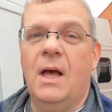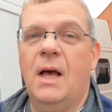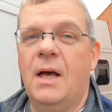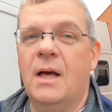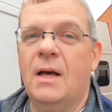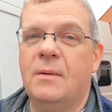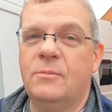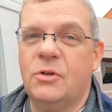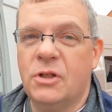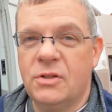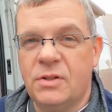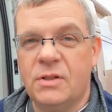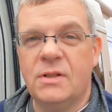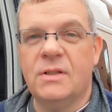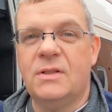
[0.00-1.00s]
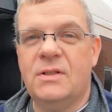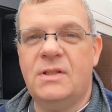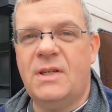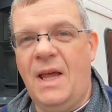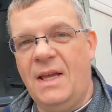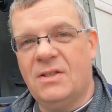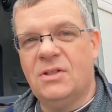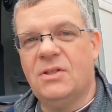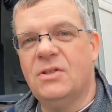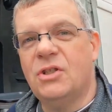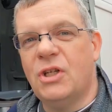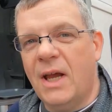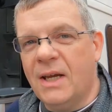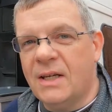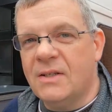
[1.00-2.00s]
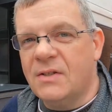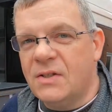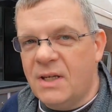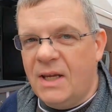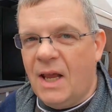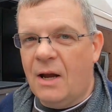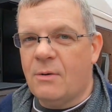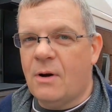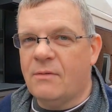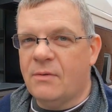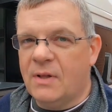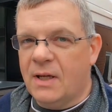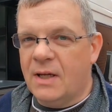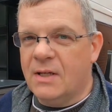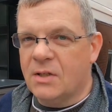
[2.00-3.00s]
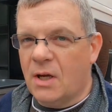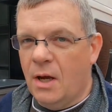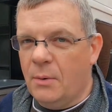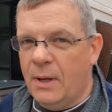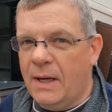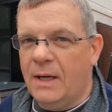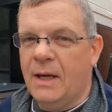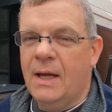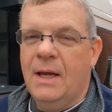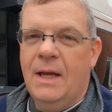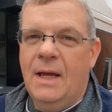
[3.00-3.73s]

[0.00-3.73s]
um, just to test and check and see how everything is going.